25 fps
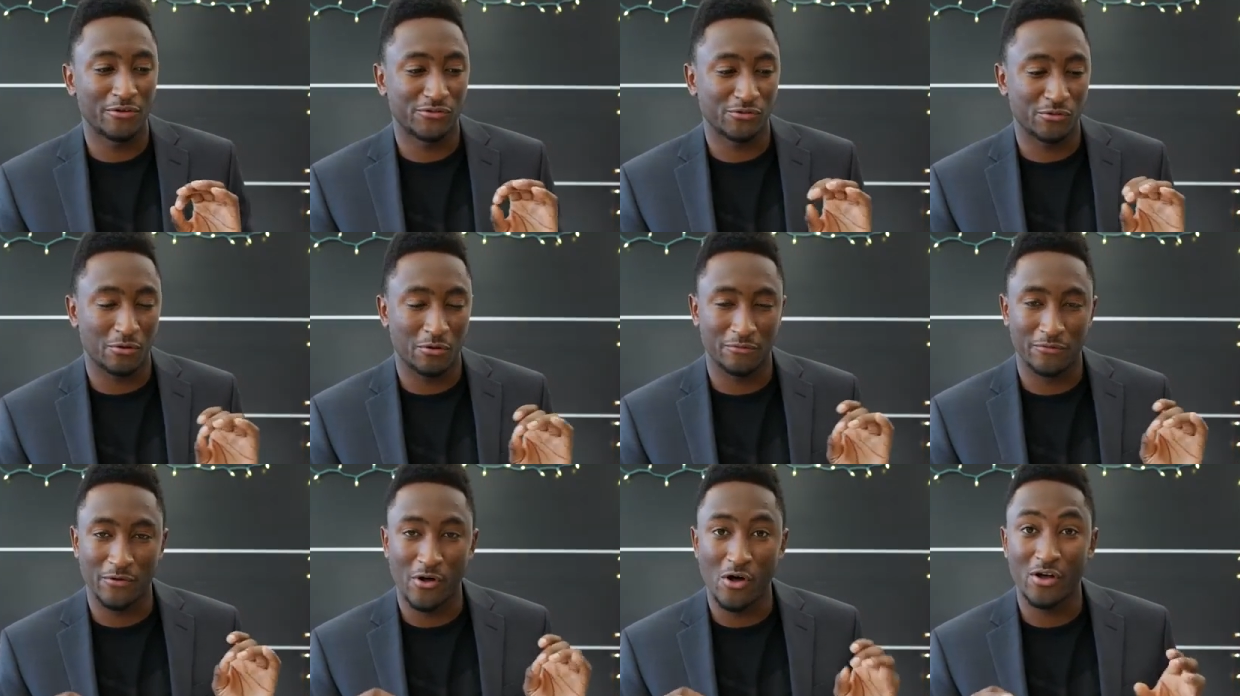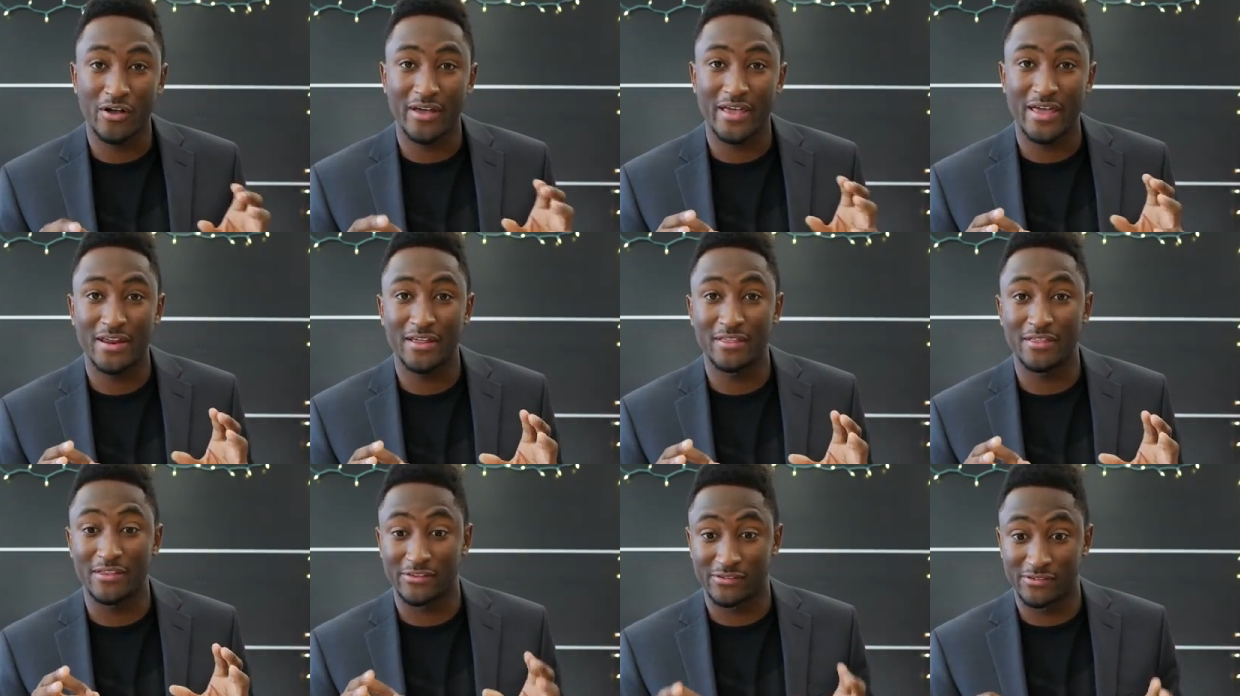are sort of all
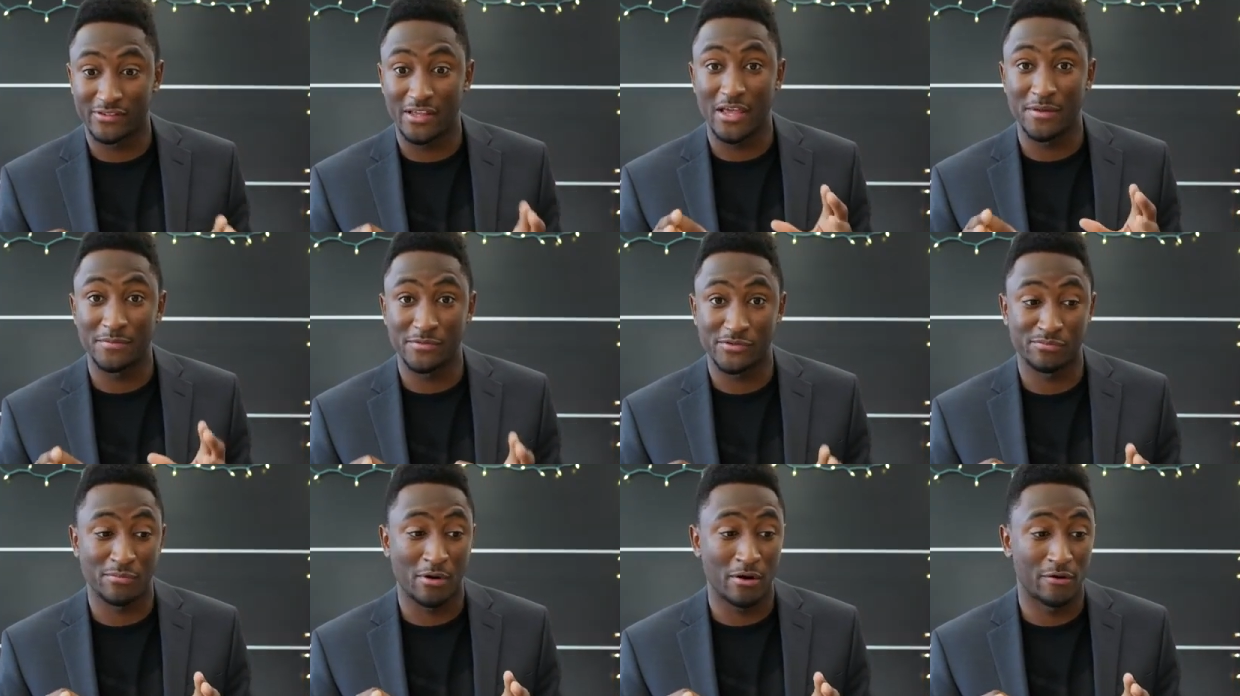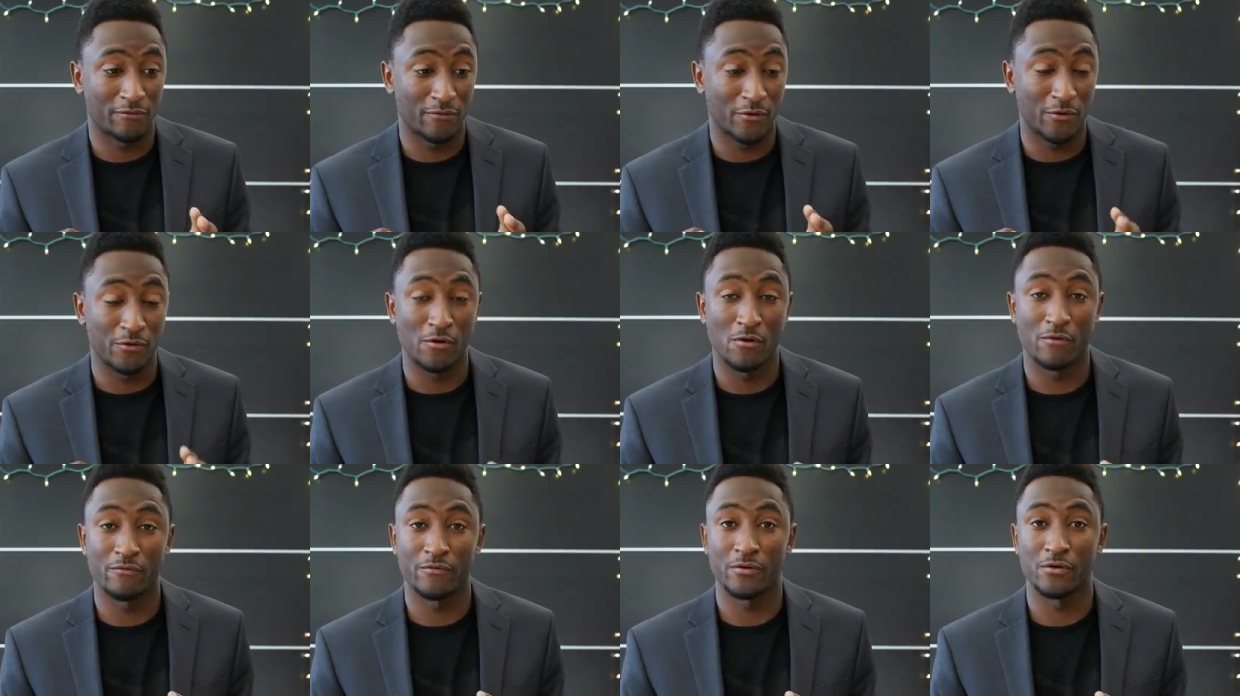getting the same
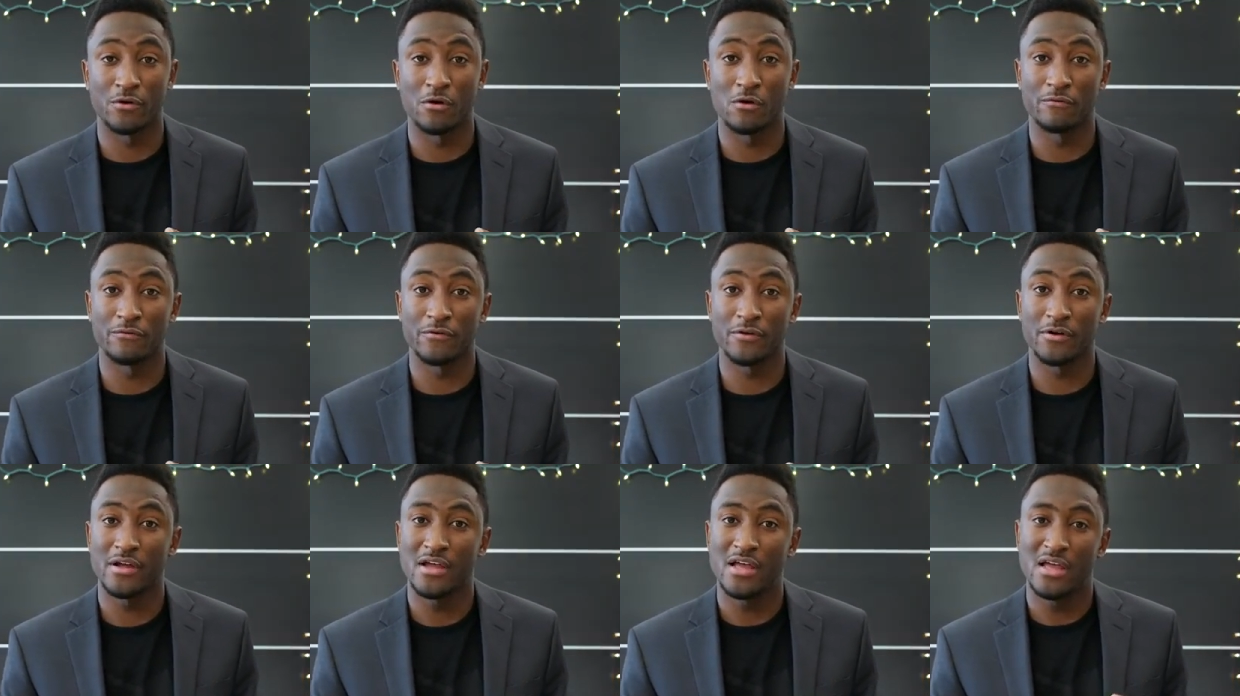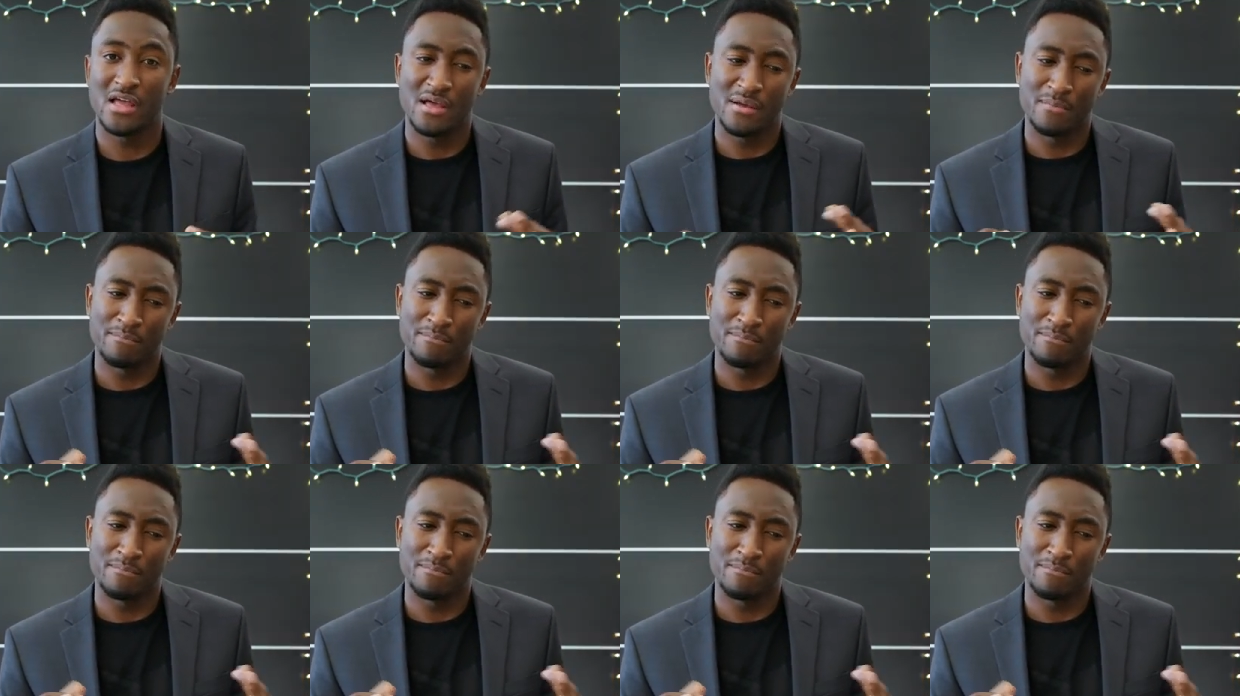smartphone over and over.